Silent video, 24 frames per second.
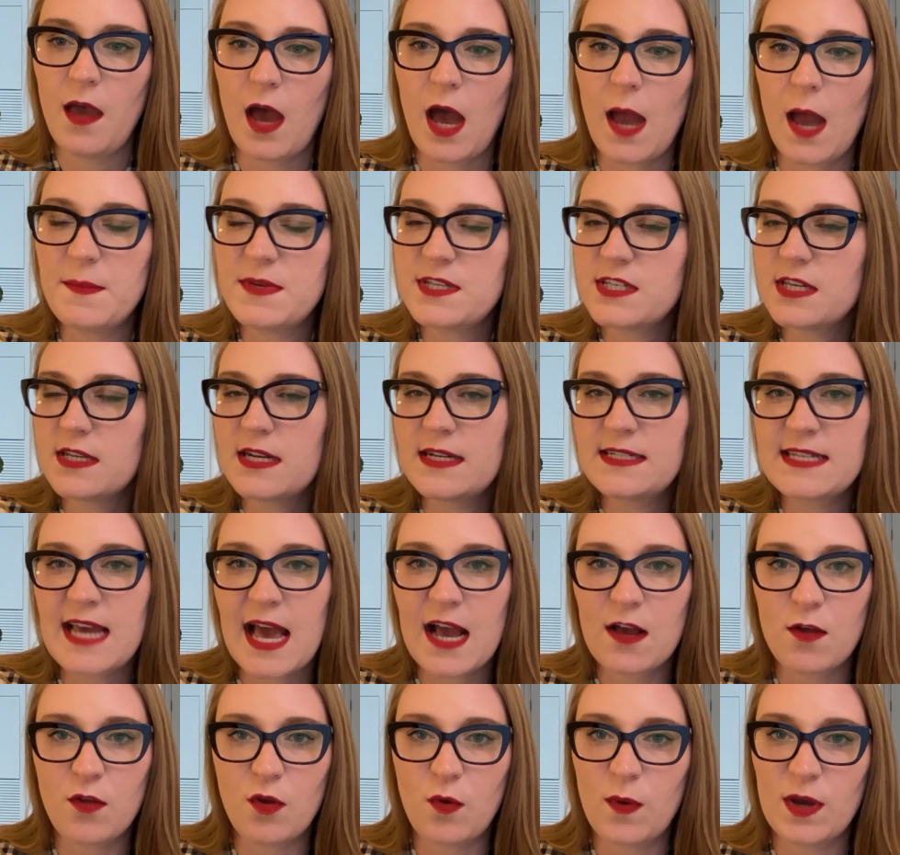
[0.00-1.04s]
I'm just going to
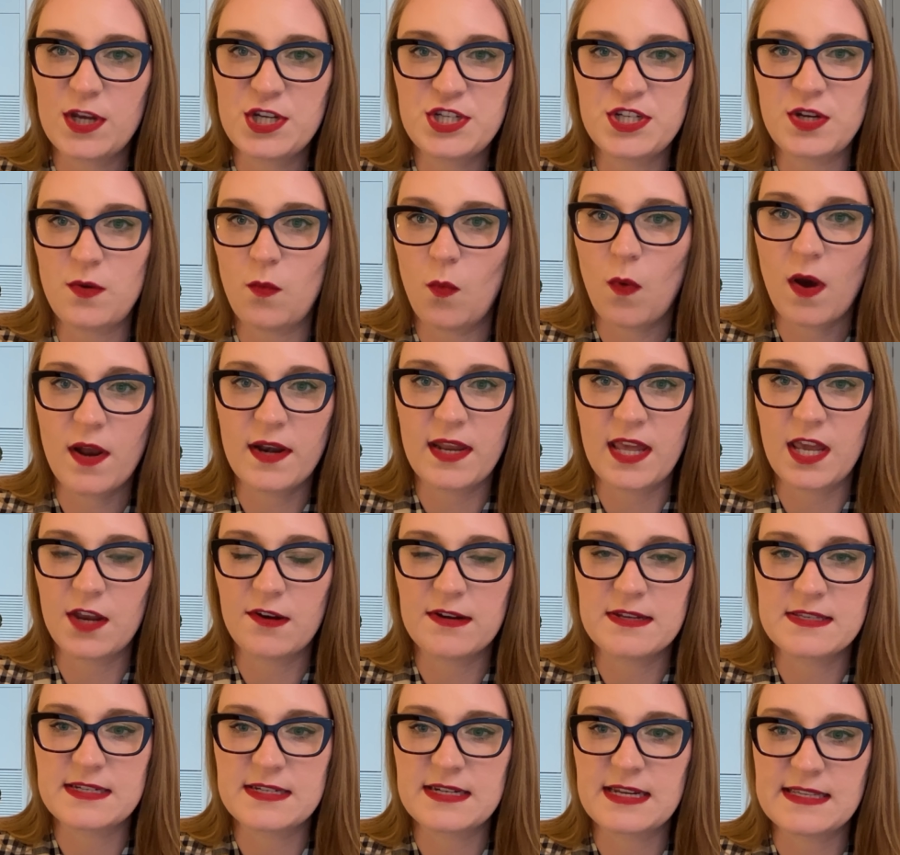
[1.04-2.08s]
tackle question 1 here
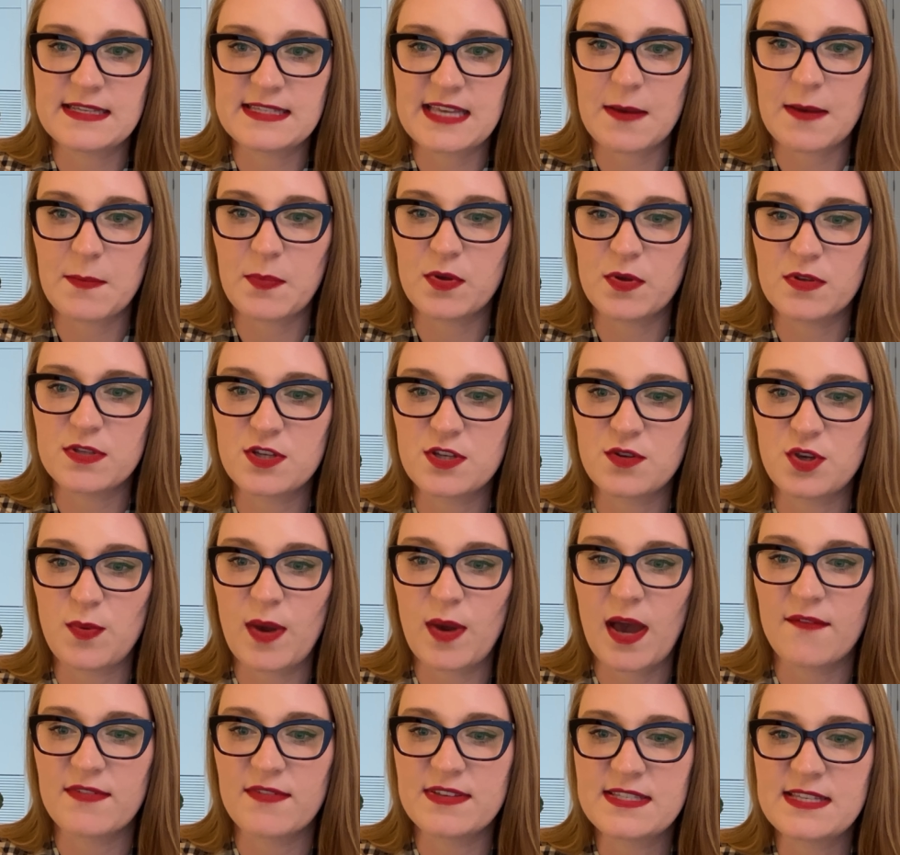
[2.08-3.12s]
as an example, so you
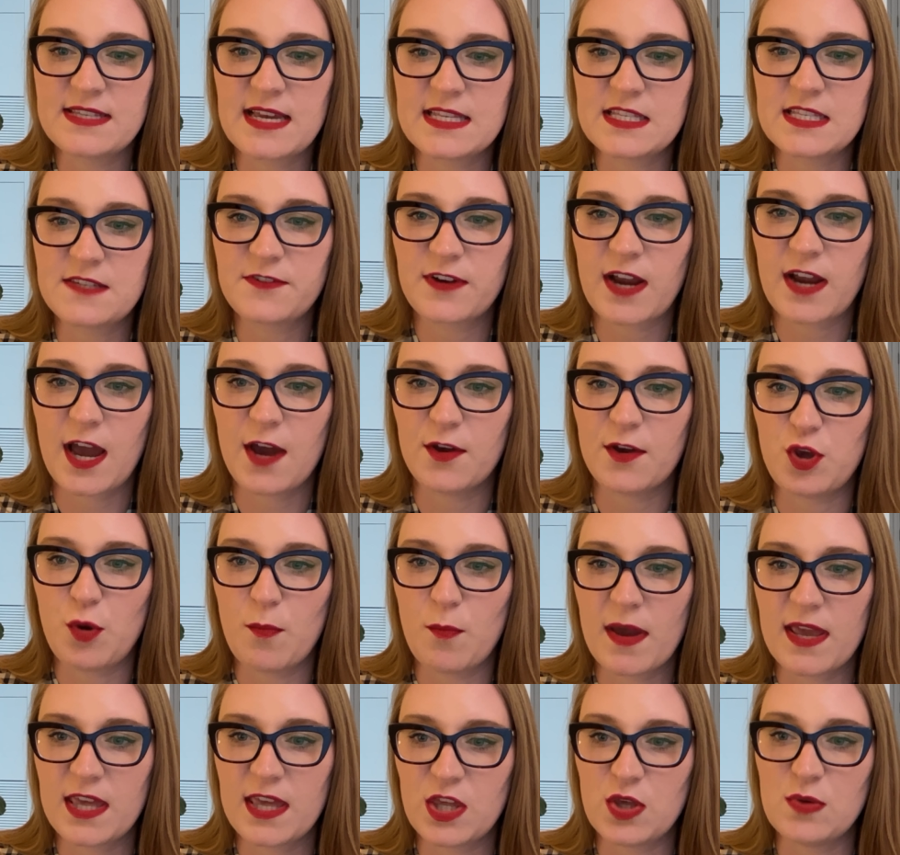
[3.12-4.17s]
have a sense for how you
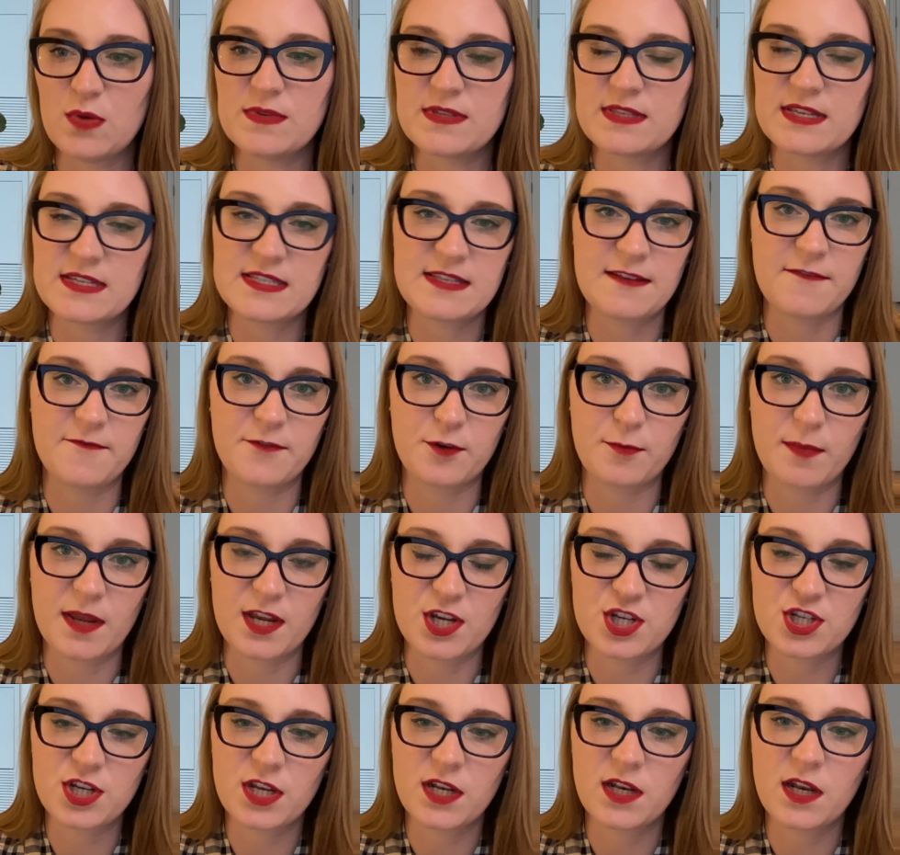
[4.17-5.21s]
might use this
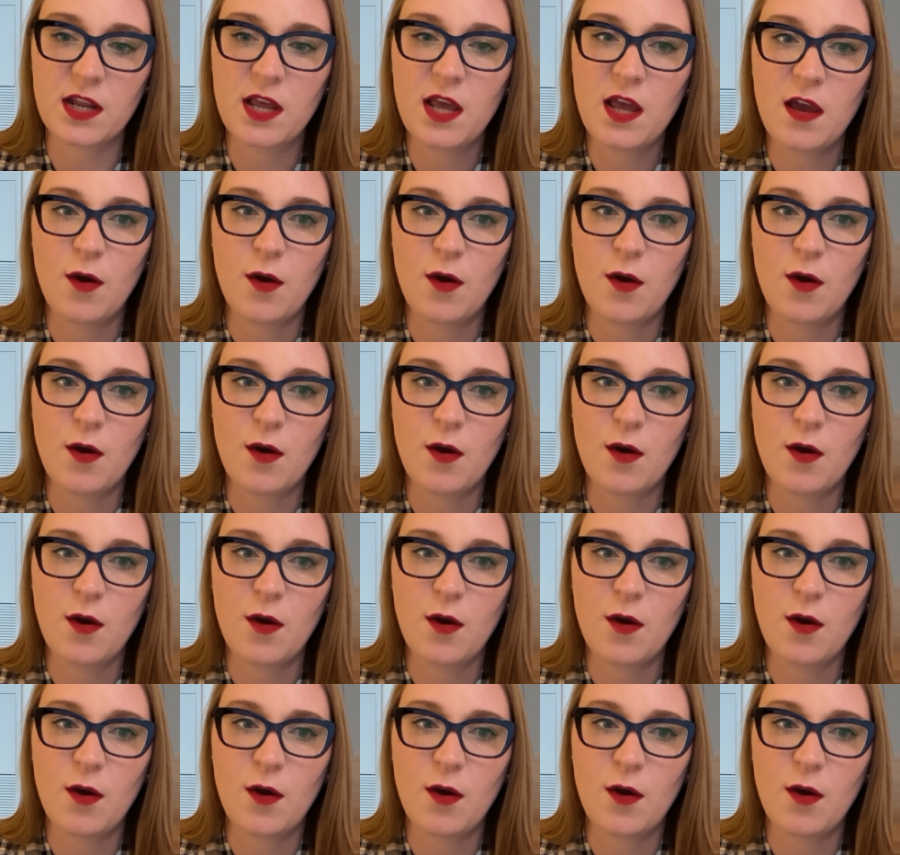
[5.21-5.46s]
information,